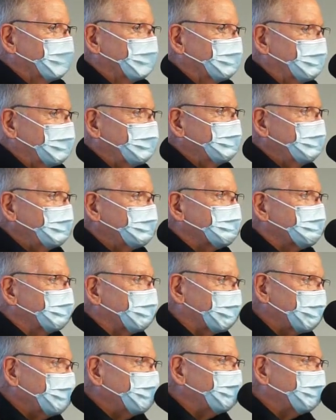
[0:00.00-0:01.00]
But that means
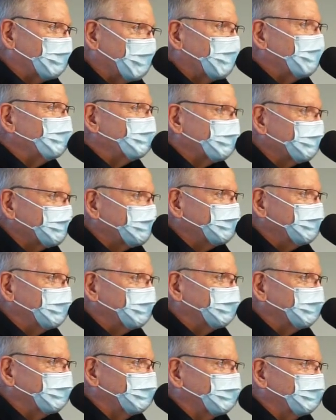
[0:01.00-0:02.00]
95
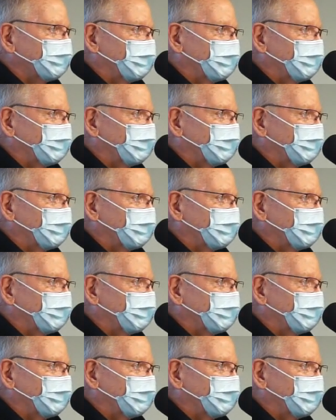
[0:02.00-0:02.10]
percent